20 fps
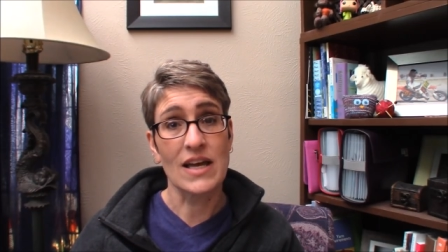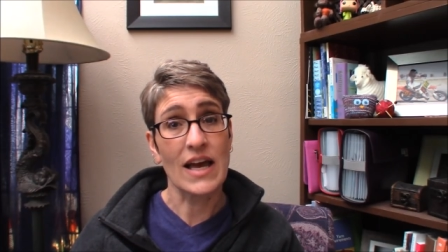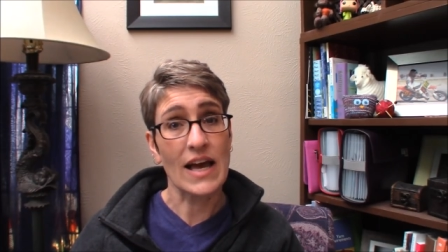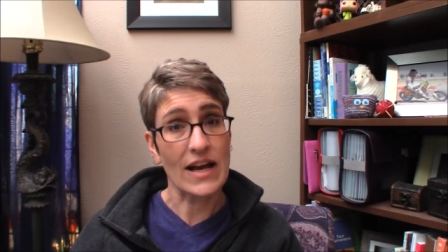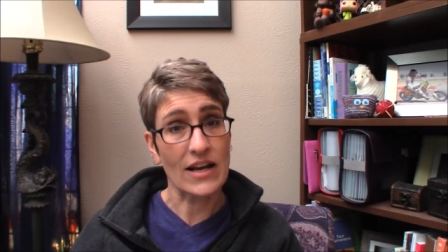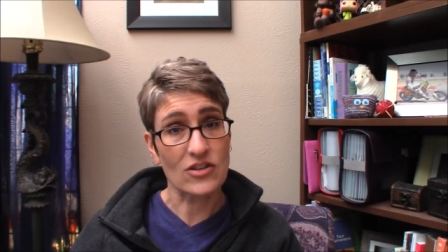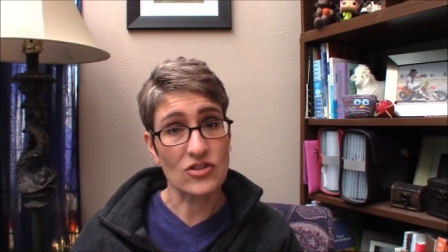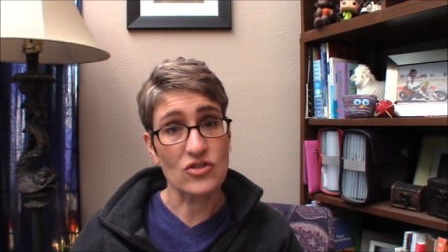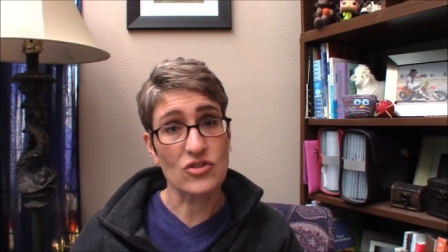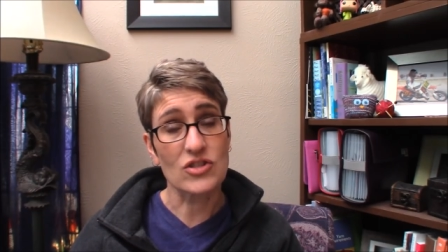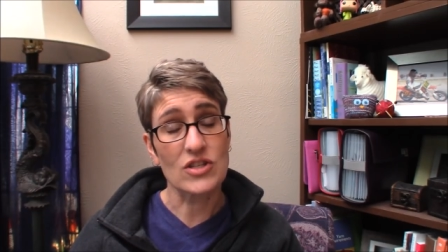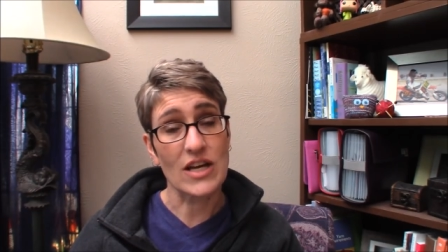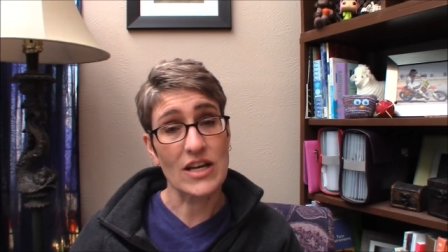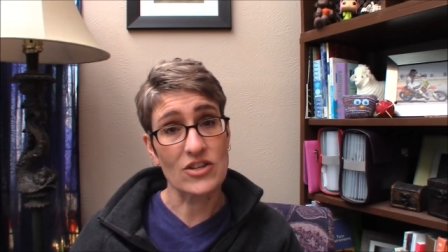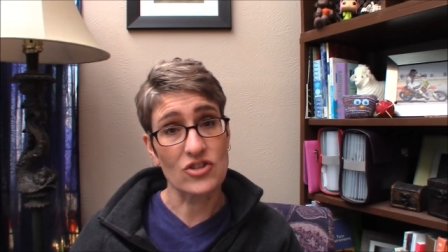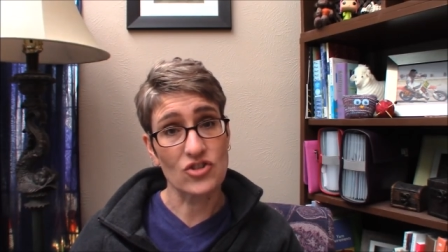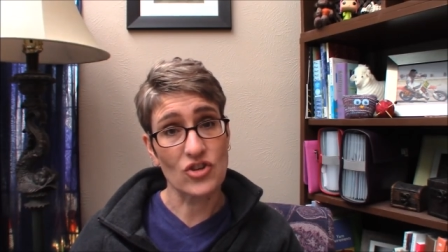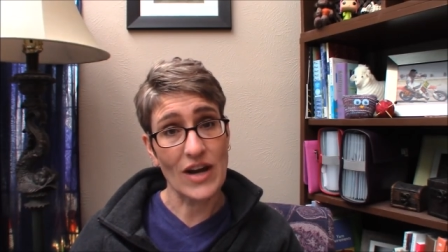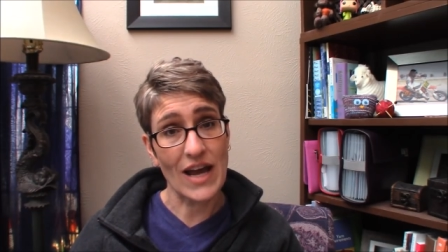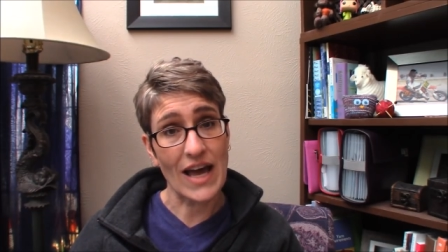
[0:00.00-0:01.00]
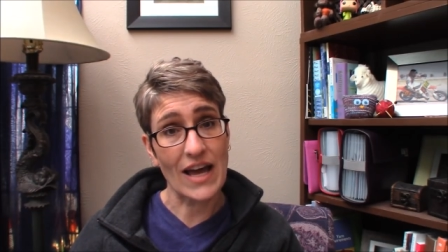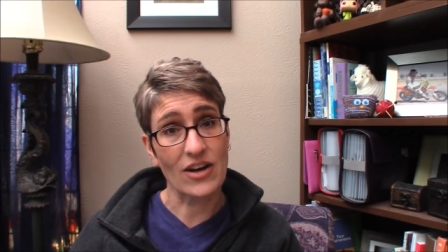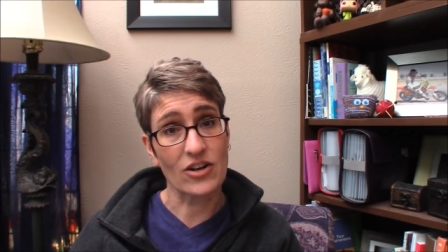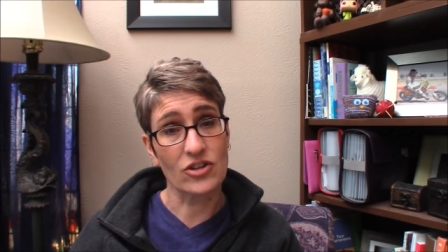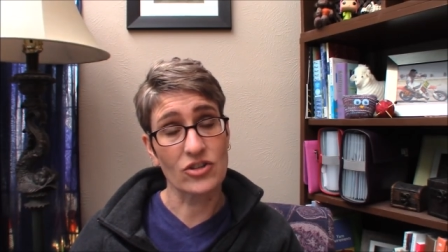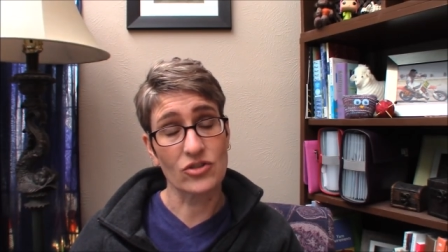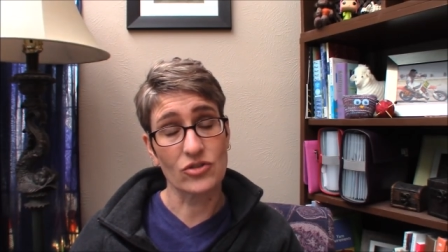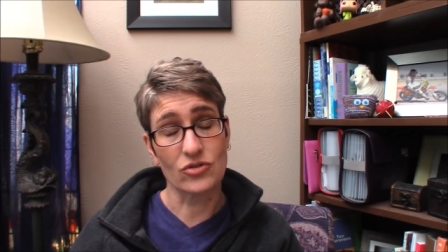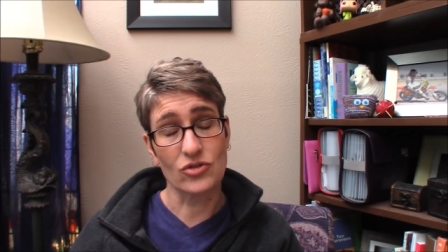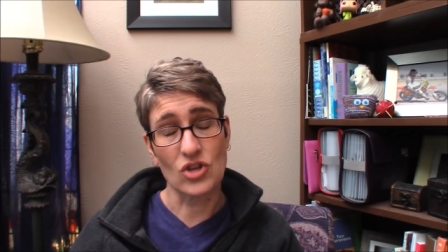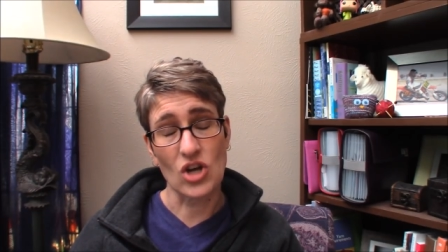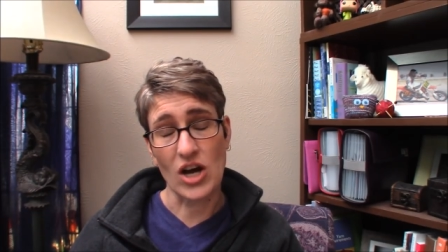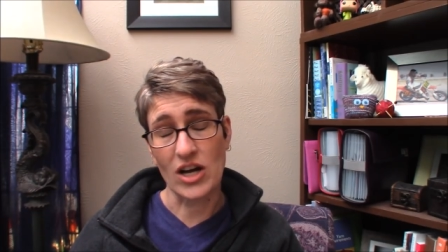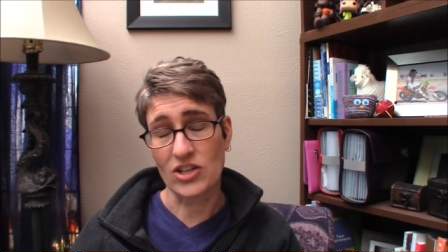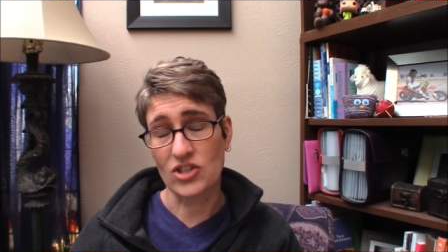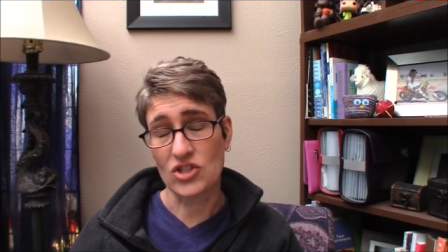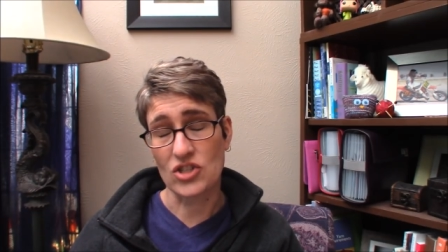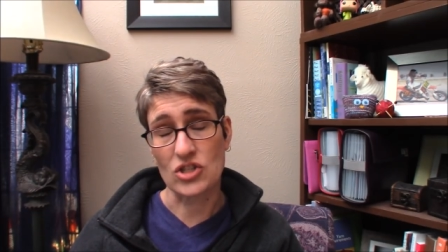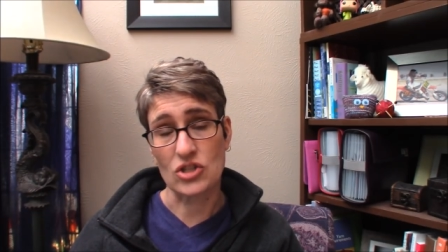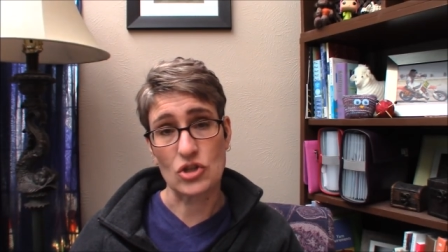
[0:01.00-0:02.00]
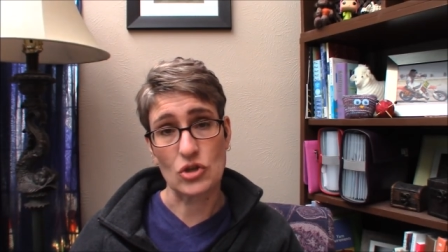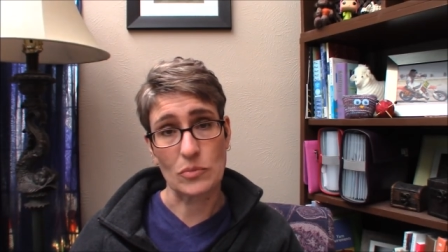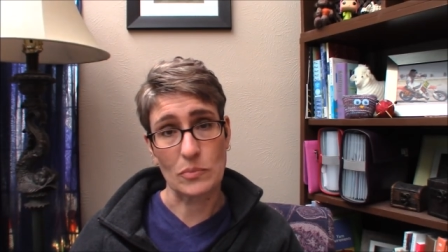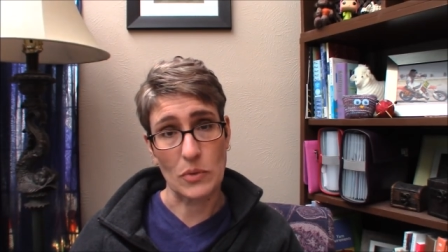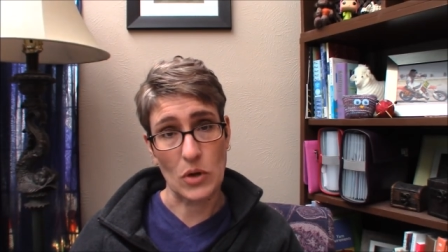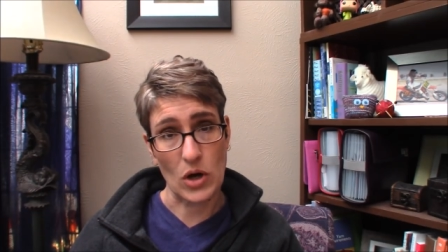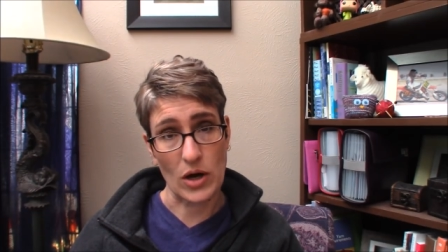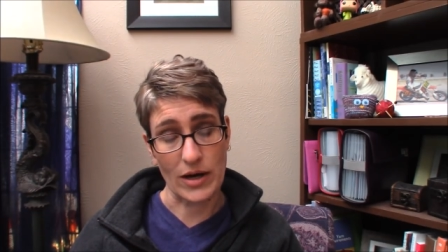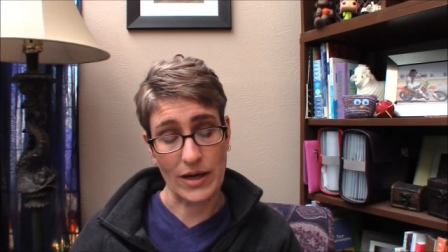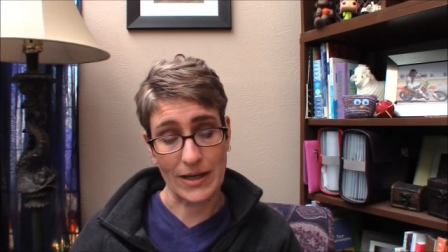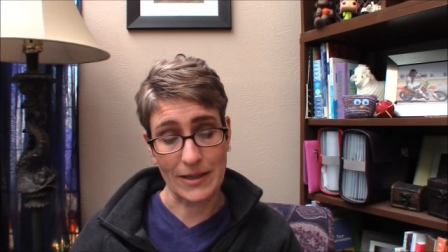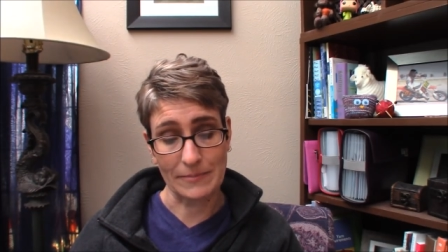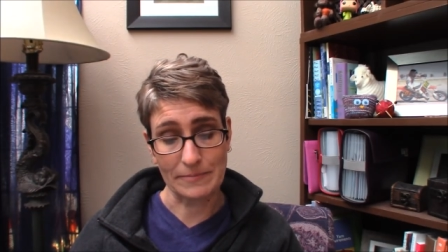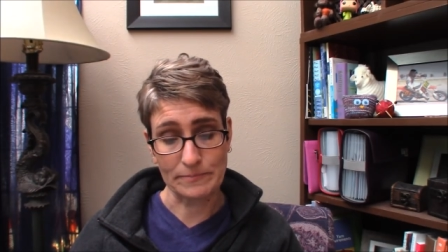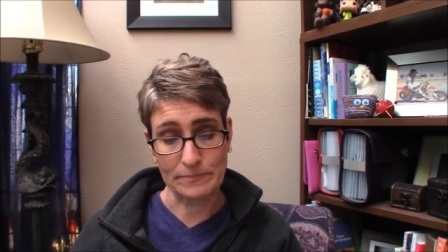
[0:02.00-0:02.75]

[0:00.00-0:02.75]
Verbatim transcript: Exercise your attitude, not just your body.